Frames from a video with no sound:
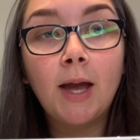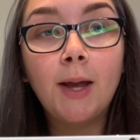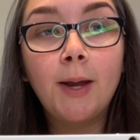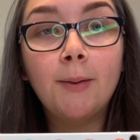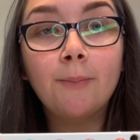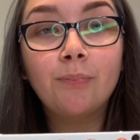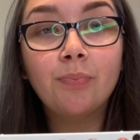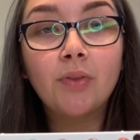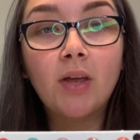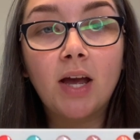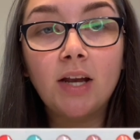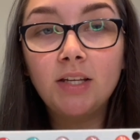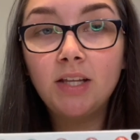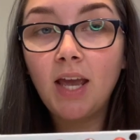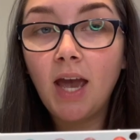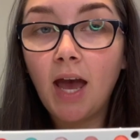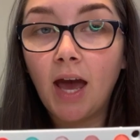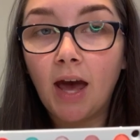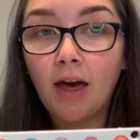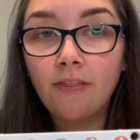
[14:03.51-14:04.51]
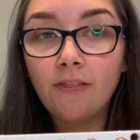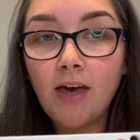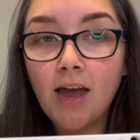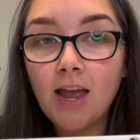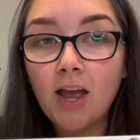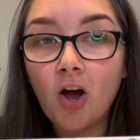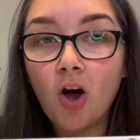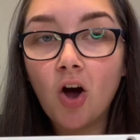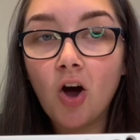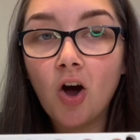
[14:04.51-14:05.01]
And yeah,
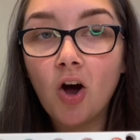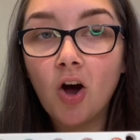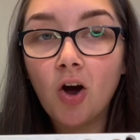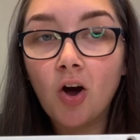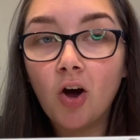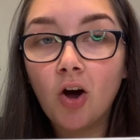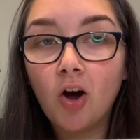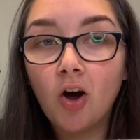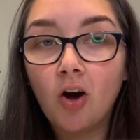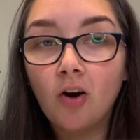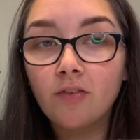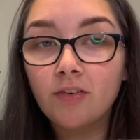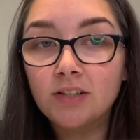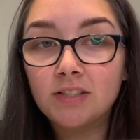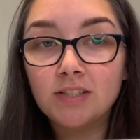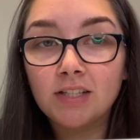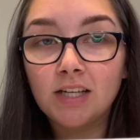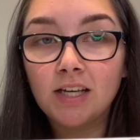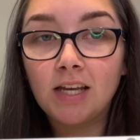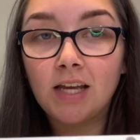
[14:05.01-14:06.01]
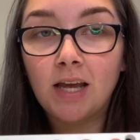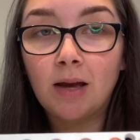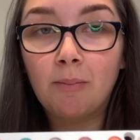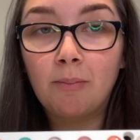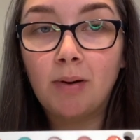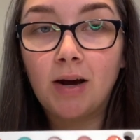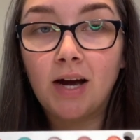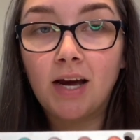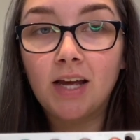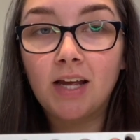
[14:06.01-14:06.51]
they are obviously
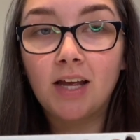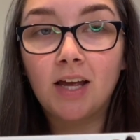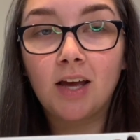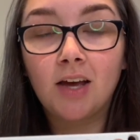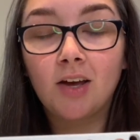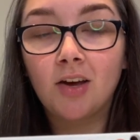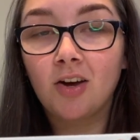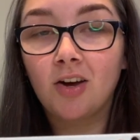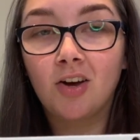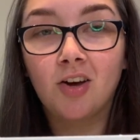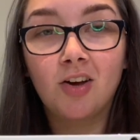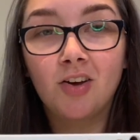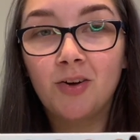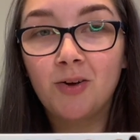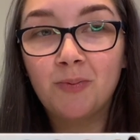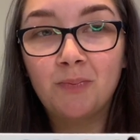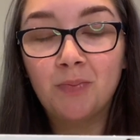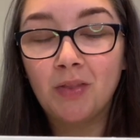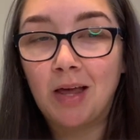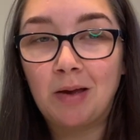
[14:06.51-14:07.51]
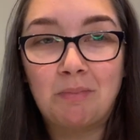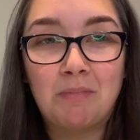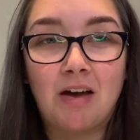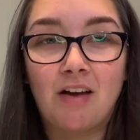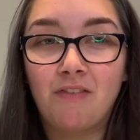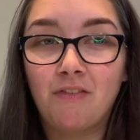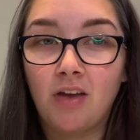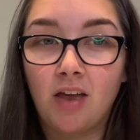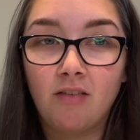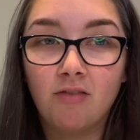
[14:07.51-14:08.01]
my like my
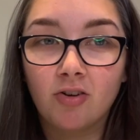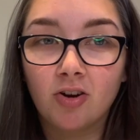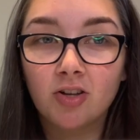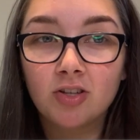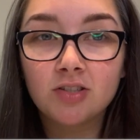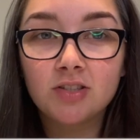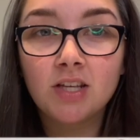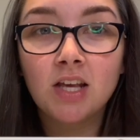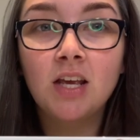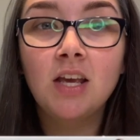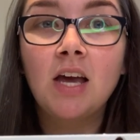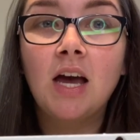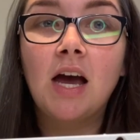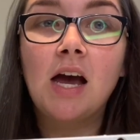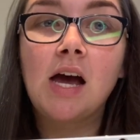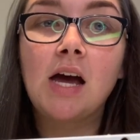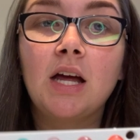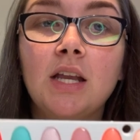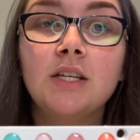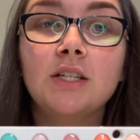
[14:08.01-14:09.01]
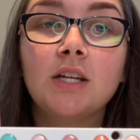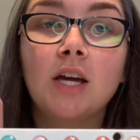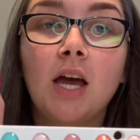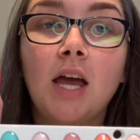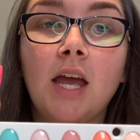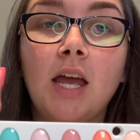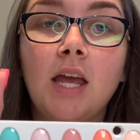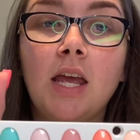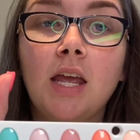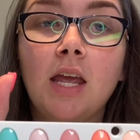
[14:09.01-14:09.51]
favourites, and
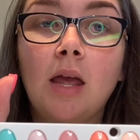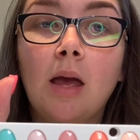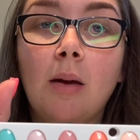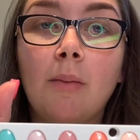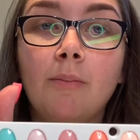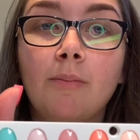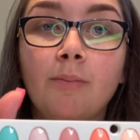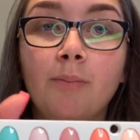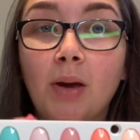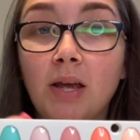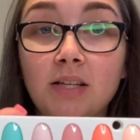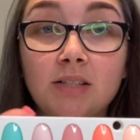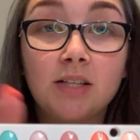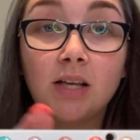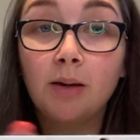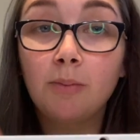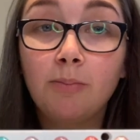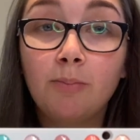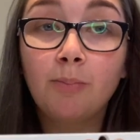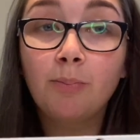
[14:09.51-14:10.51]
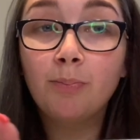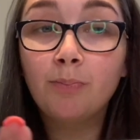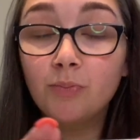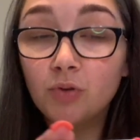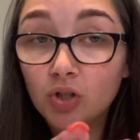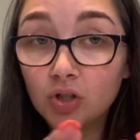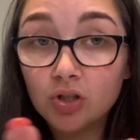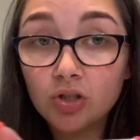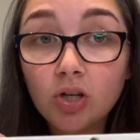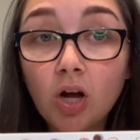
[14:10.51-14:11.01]
a basically
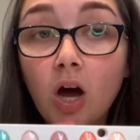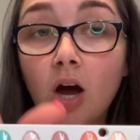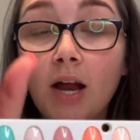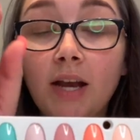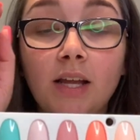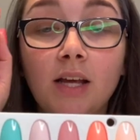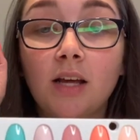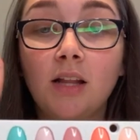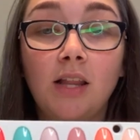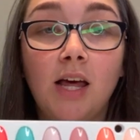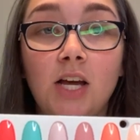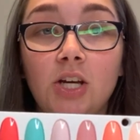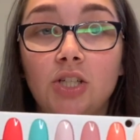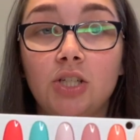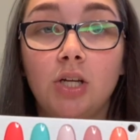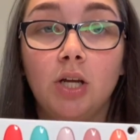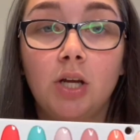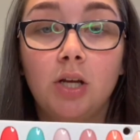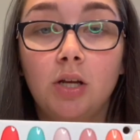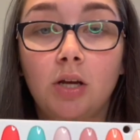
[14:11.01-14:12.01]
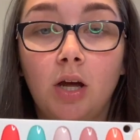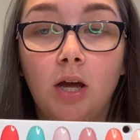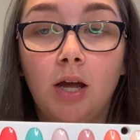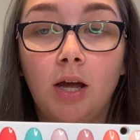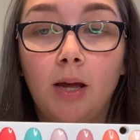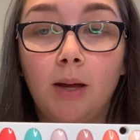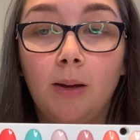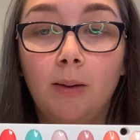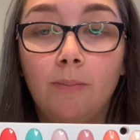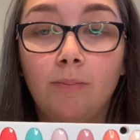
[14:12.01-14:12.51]
to start any
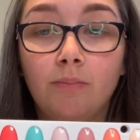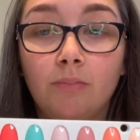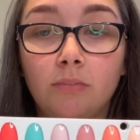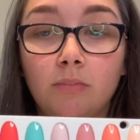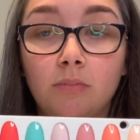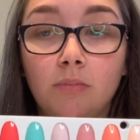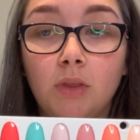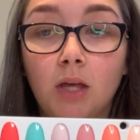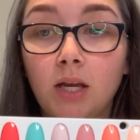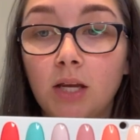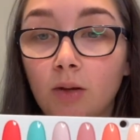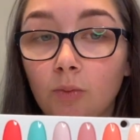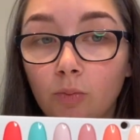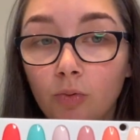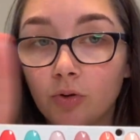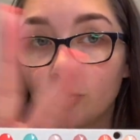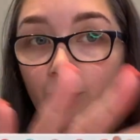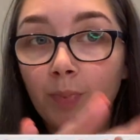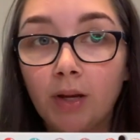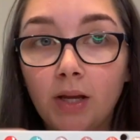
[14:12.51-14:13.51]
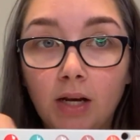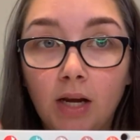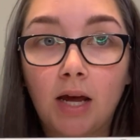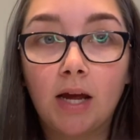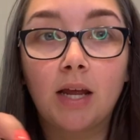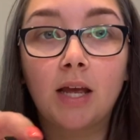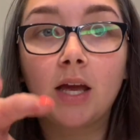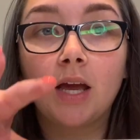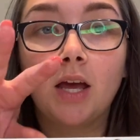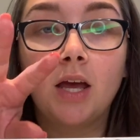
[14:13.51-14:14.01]
collection, they would be
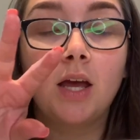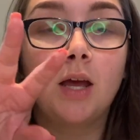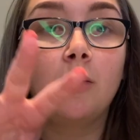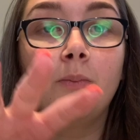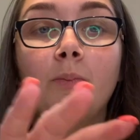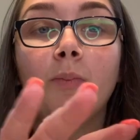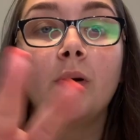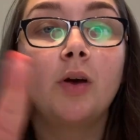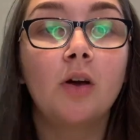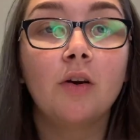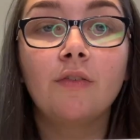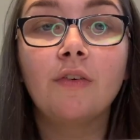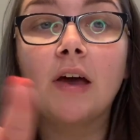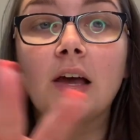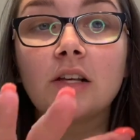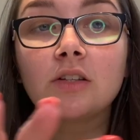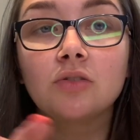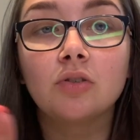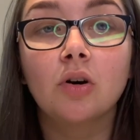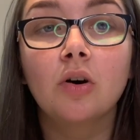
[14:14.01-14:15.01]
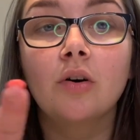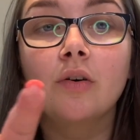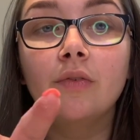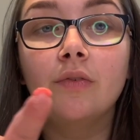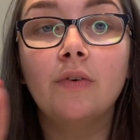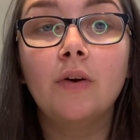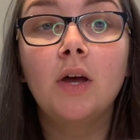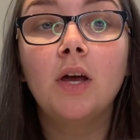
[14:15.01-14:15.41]
like a perfect sort of